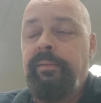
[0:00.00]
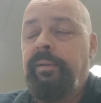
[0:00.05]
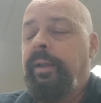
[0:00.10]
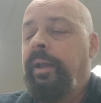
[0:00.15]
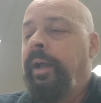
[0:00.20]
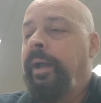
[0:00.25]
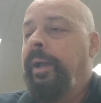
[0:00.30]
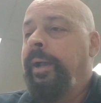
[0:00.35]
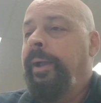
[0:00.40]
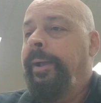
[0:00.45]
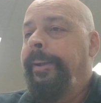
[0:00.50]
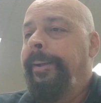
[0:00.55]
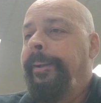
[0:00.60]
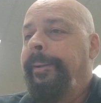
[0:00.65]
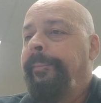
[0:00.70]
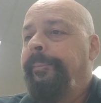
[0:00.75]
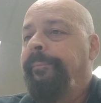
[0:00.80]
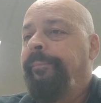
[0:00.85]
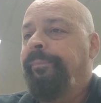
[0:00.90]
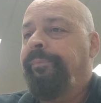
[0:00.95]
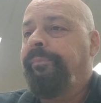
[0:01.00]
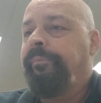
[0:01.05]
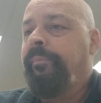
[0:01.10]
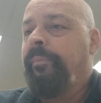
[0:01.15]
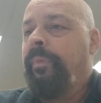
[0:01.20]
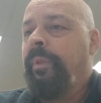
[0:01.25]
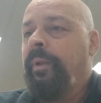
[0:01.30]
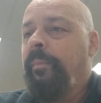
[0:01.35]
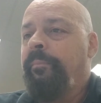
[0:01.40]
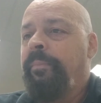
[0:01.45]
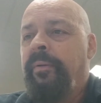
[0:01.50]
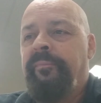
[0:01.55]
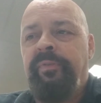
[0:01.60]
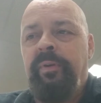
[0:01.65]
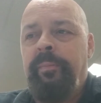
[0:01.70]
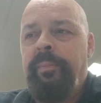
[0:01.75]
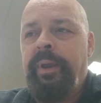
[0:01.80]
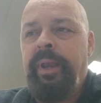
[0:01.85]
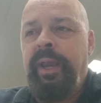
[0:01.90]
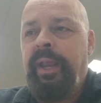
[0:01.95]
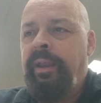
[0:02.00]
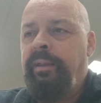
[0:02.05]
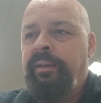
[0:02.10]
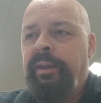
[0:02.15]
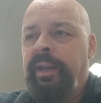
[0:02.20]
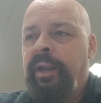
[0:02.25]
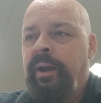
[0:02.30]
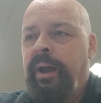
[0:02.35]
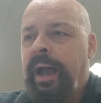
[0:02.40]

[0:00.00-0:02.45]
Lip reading: But for me, you know,